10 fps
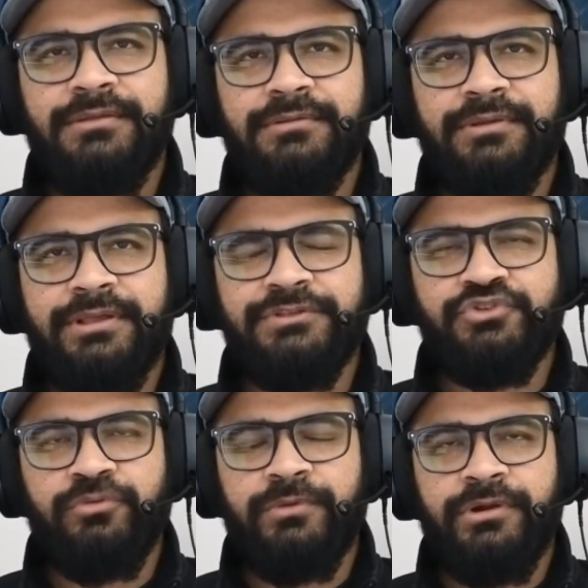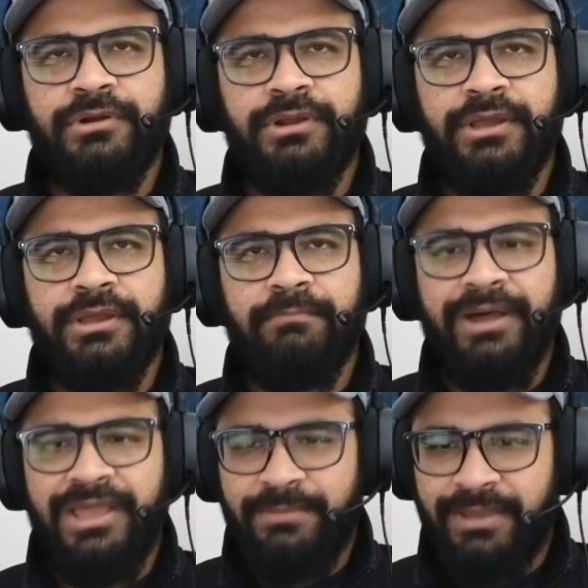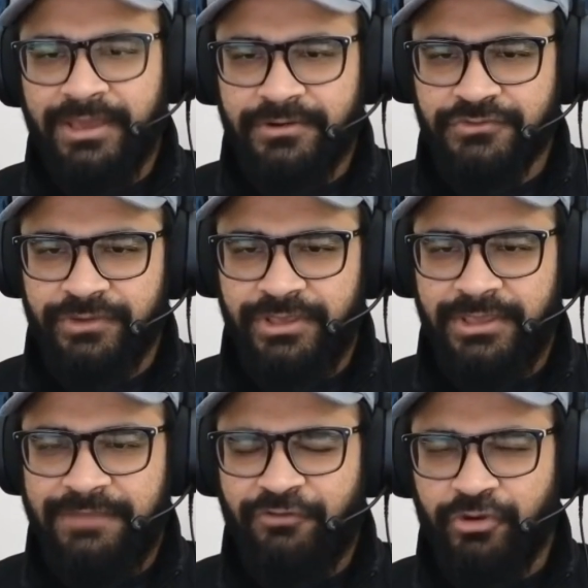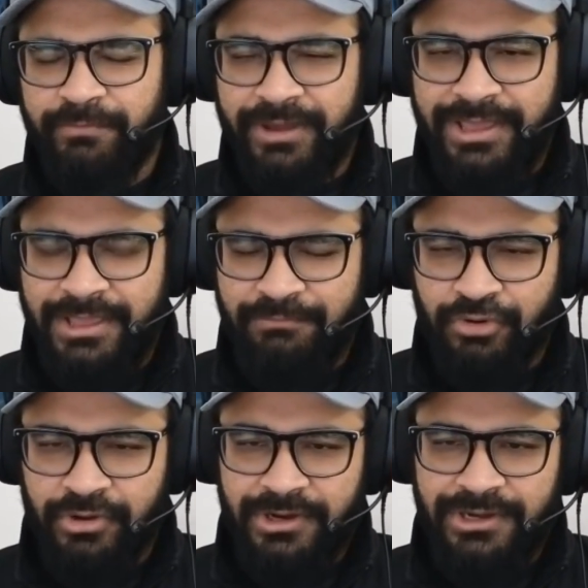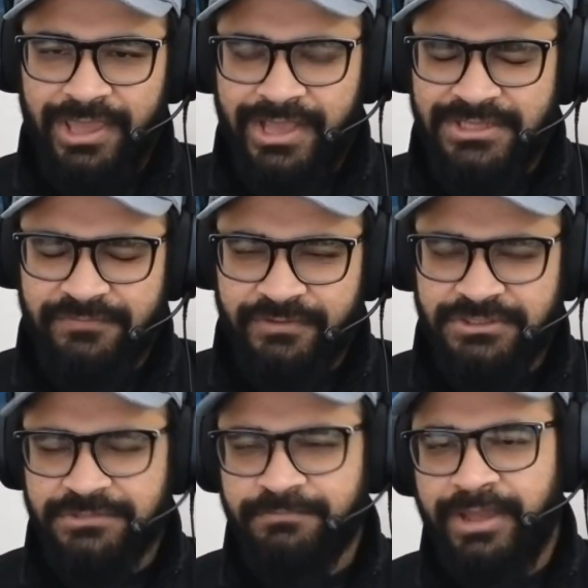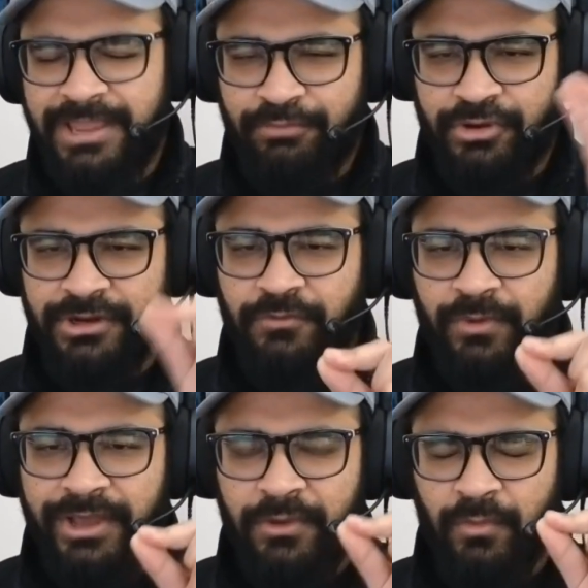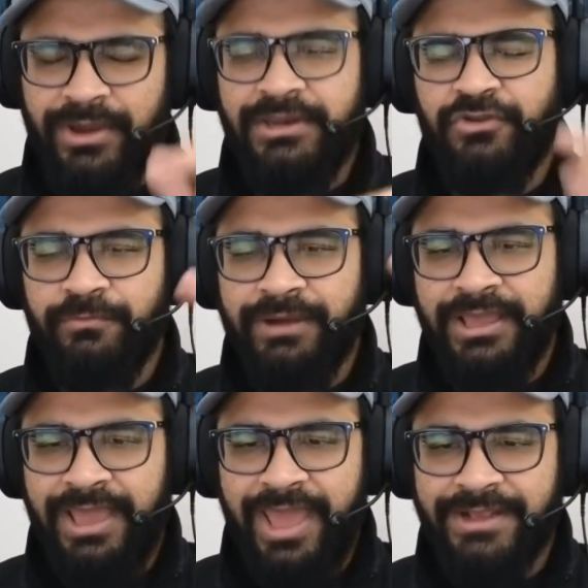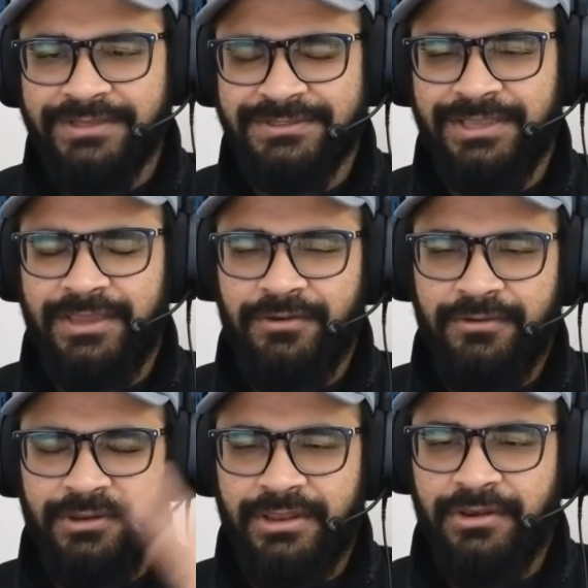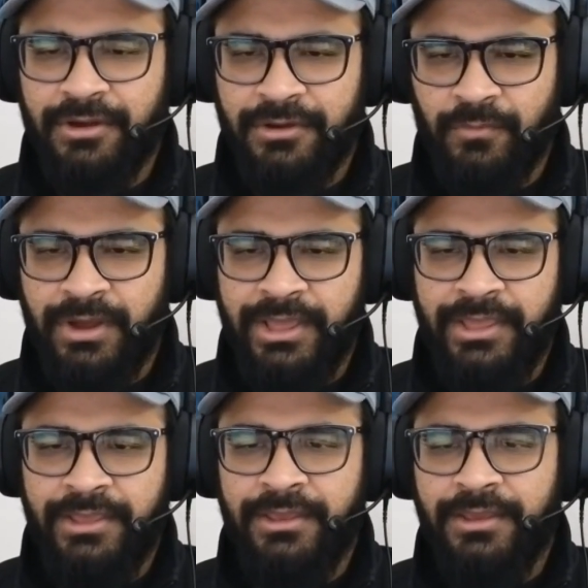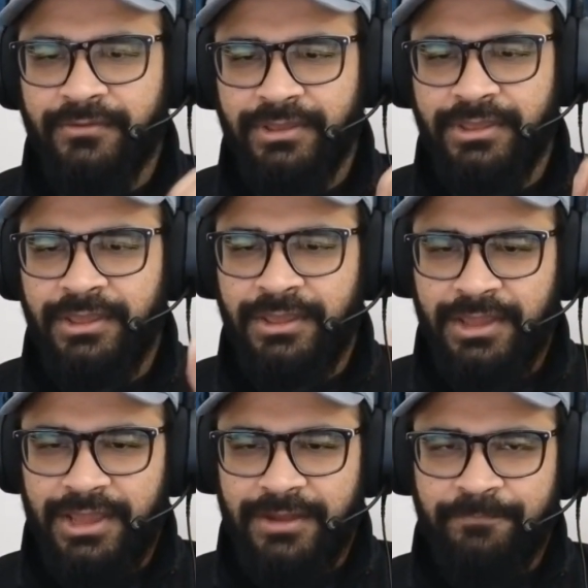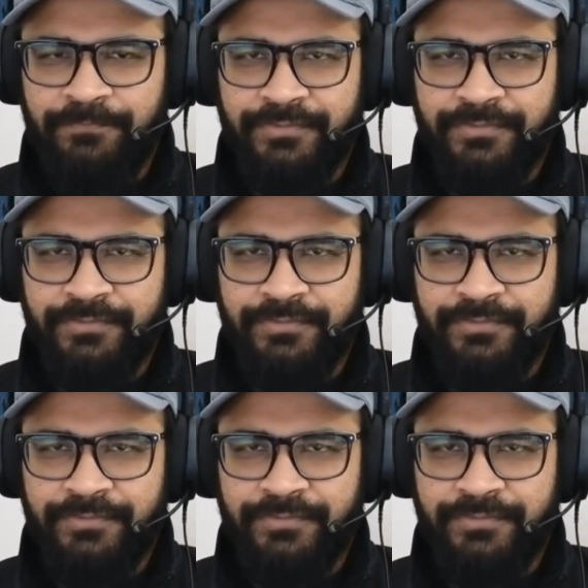consumer buying patterns, right? If you're buying product X versus buying product Y, why did you buy X and not Y, right? Um,